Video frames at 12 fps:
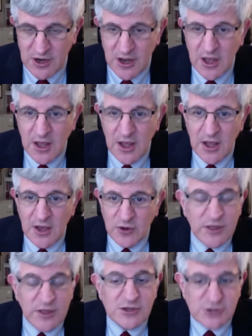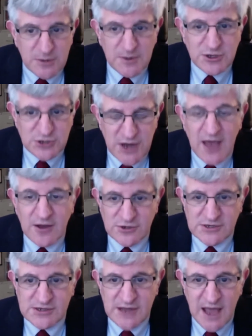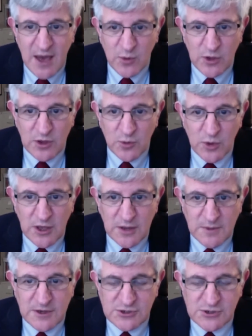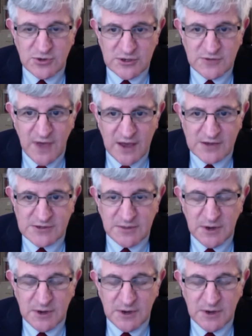started. So I think it's going to be a challenge as to how we administer this vaccine.